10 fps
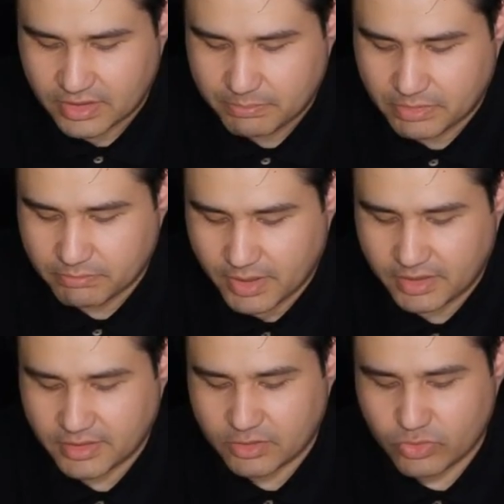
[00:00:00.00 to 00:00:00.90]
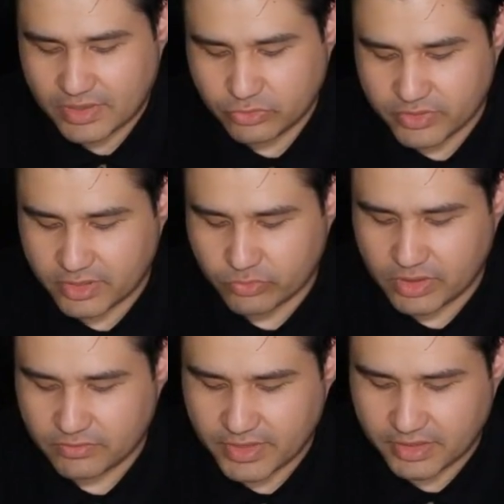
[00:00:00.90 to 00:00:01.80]
Keep in mind that you had to get
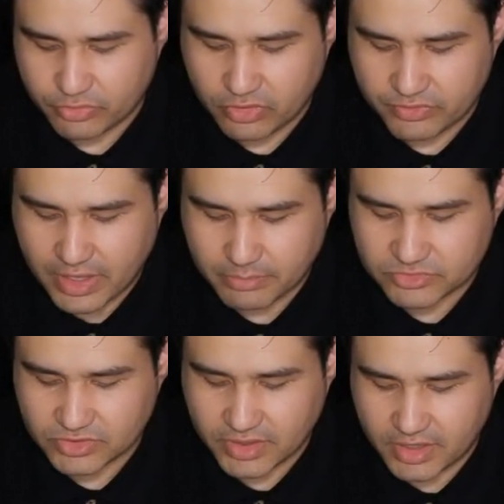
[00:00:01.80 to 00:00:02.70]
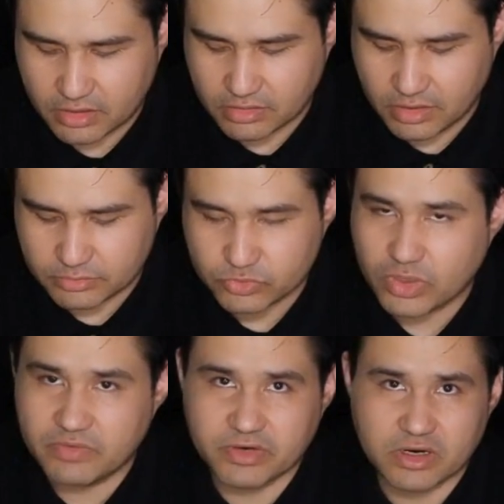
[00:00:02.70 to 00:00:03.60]
rid of the three of diamonds and the eight of clubs.
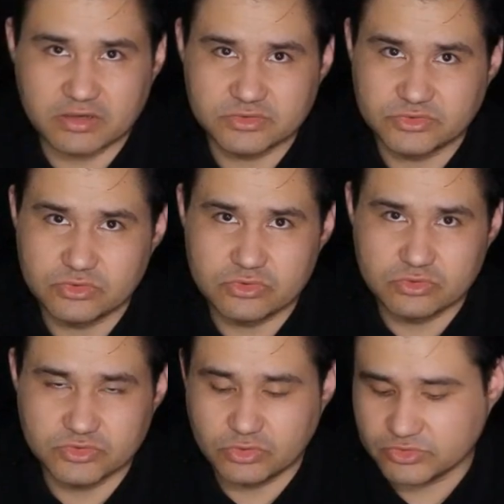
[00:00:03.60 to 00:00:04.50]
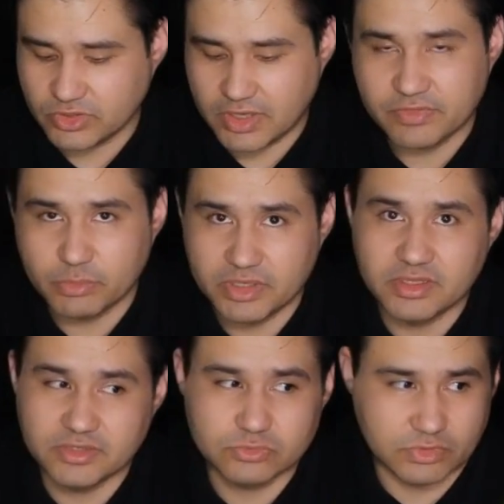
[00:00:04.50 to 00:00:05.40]
Whatever cards you use, it doesn't have to be
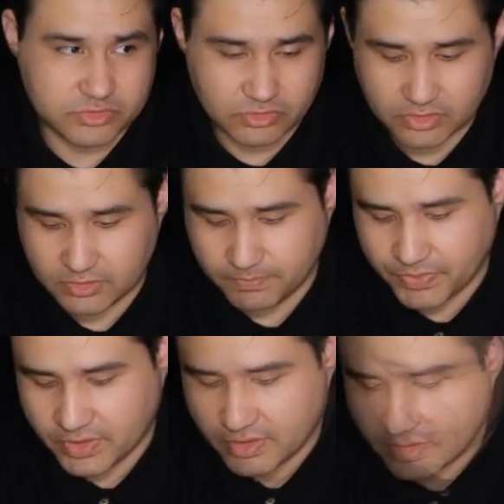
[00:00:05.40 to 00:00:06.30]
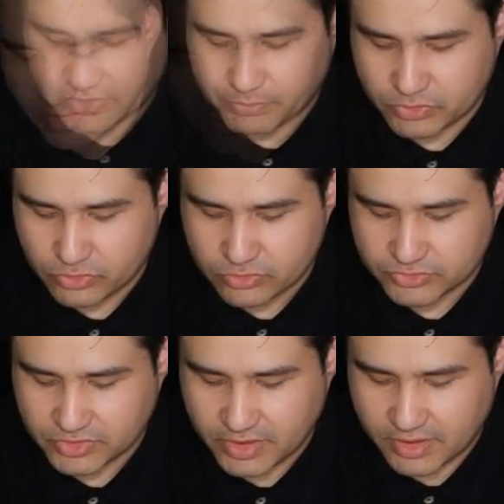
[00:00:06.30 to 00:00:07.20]
these ones, okay? For example, you're
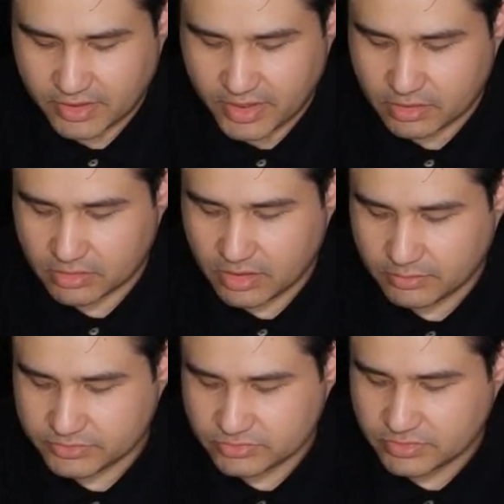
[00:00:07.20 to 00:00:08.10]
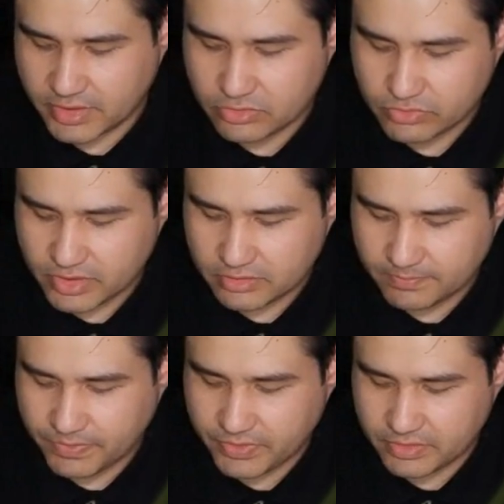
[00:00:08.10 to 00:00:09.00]
using the eight of clubs, then you need
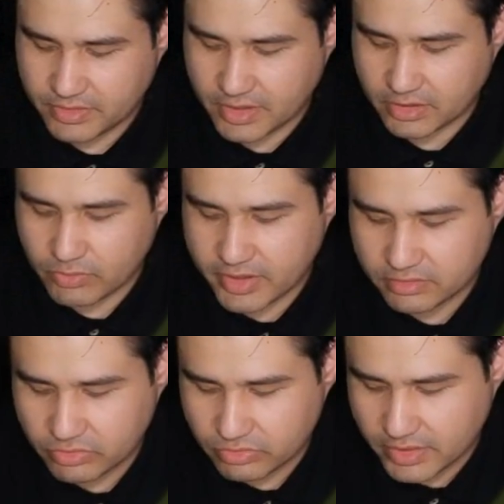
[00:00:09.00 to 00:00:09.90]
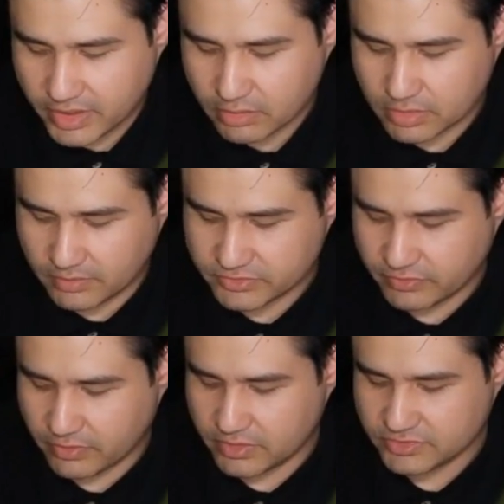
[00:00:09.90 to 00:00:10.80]
the regular eight of clubs
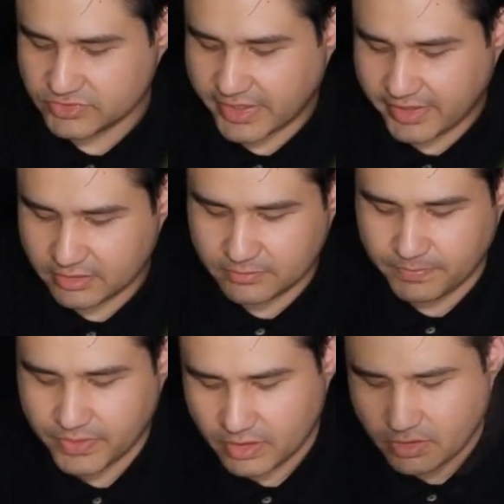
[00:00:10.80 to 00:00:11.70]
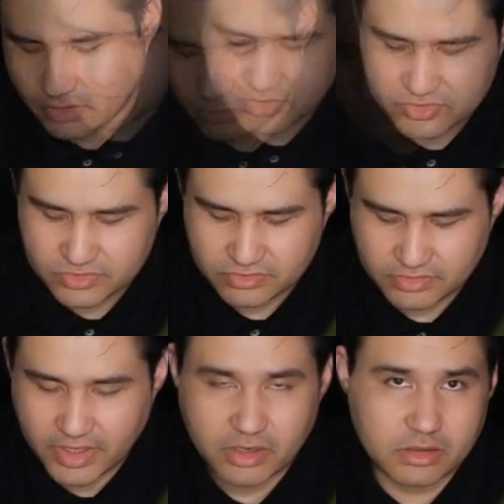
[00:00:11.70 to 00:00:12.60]
from this deck, which
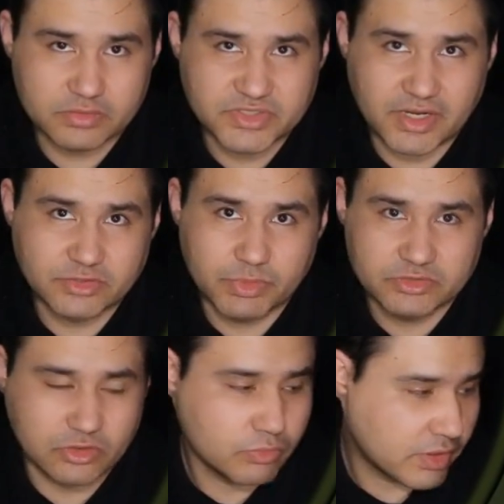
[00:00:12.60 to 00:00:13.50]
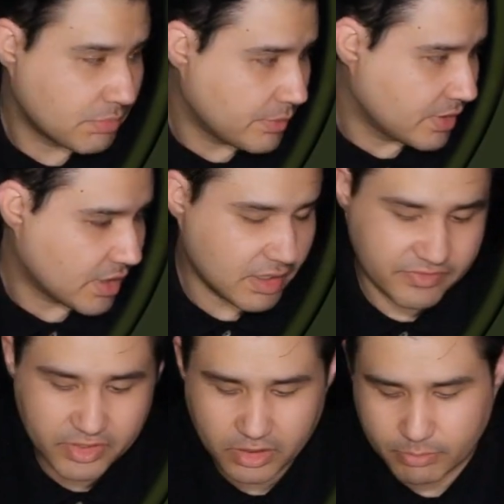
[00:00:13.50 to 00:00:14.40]
the eight of clubs has to be somewhere. Maybe I
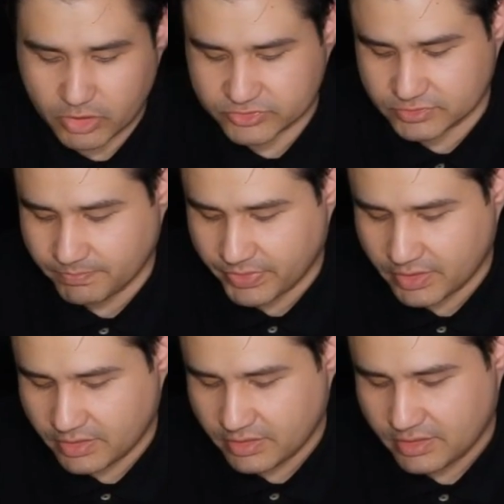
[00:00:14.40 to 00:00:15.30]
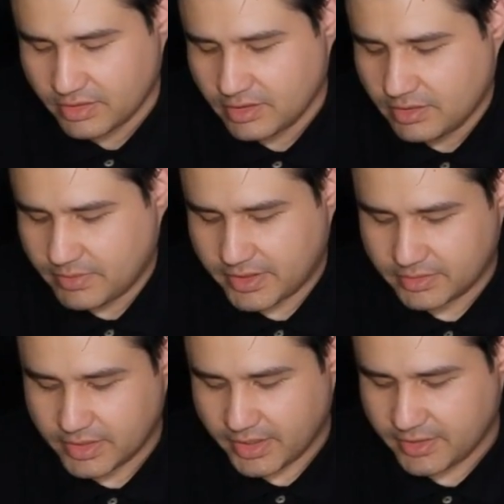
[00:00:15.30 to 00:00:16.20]
left it in the box.
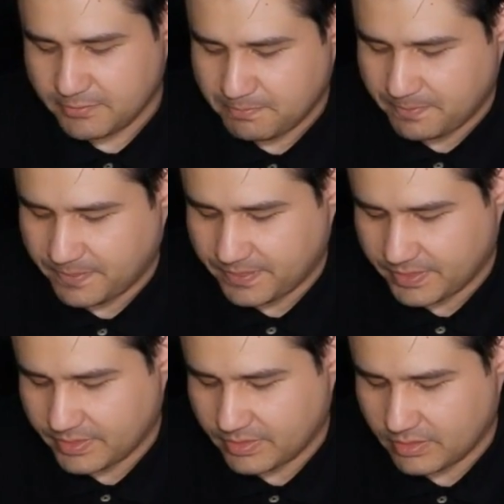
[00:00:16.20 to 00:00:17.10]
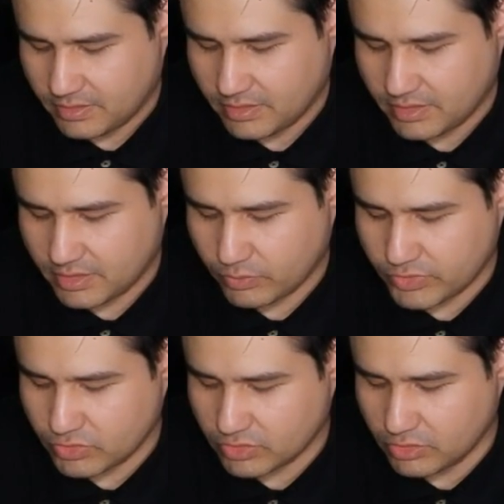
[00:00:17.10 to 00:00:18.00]
And then
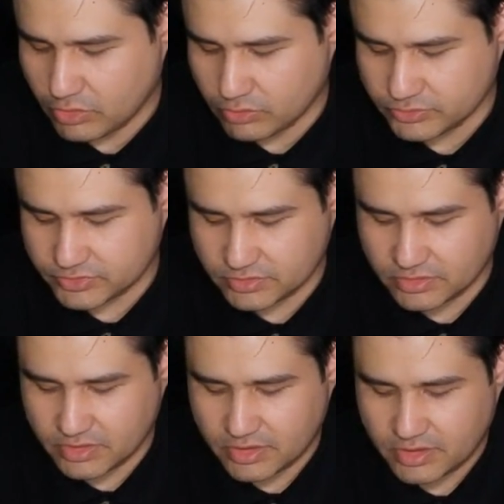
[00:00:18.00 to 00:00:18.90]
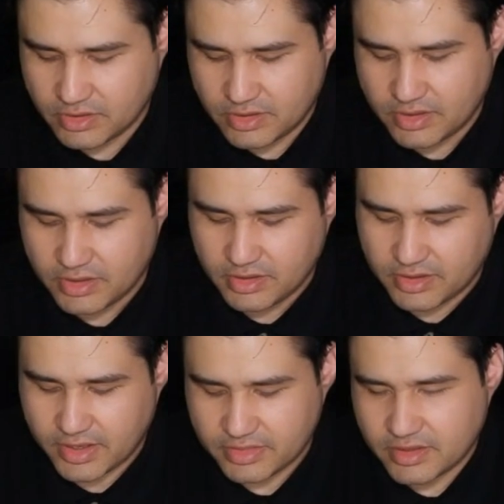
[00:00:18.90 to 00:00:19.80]
when you close,
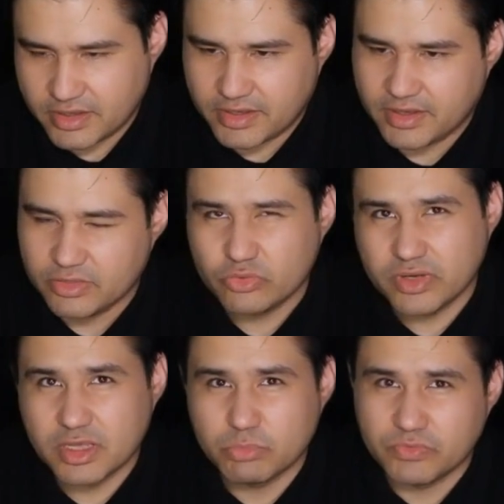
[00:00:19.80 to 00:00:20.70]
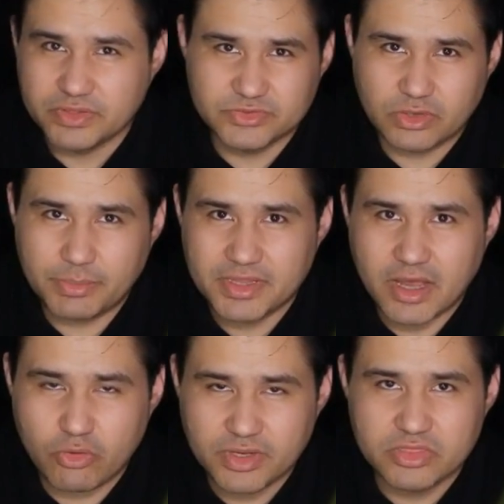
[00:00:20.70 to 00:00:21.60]
I did a tricky move. This is going to be the
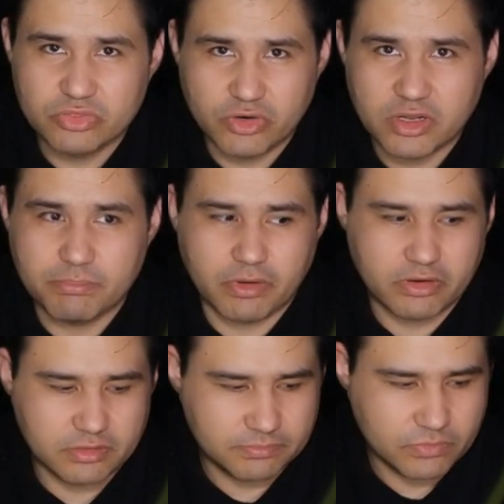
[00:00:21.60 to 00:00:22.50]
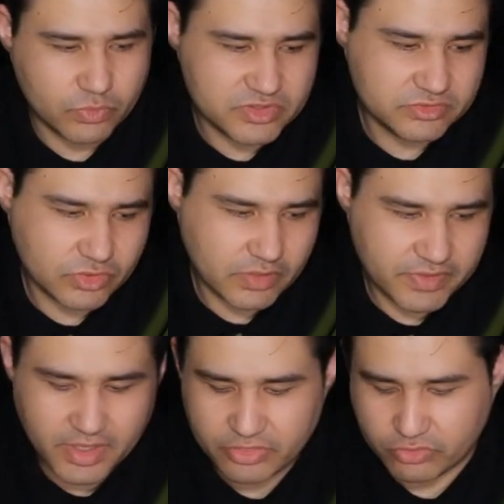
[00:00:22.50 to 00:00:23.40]
only tricky part, which is not
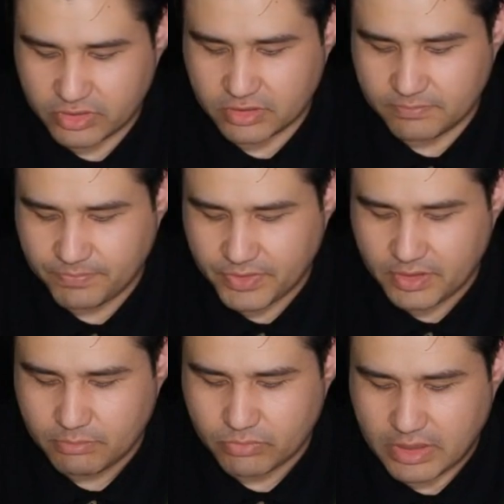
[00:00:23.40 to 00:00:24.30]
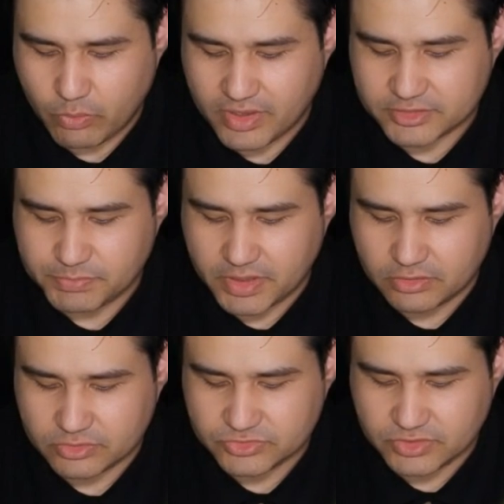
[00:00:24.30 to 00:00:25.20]
even that tricky, but I will explain
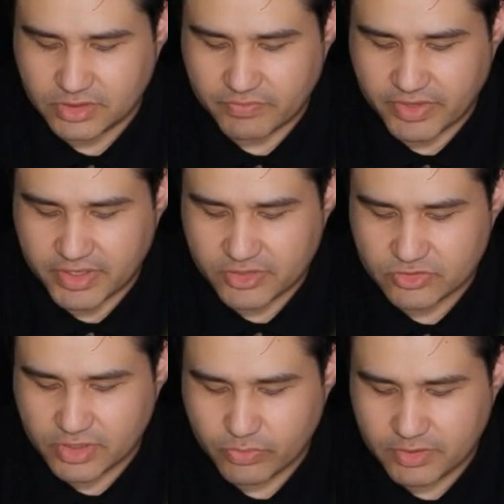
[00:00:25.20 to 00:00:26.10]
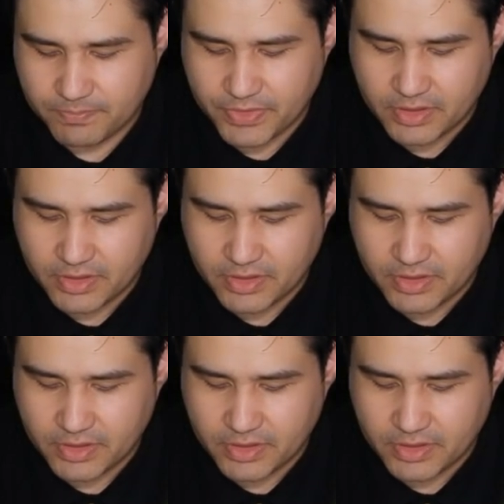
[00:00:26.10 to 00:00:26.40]
those in the variation anyway.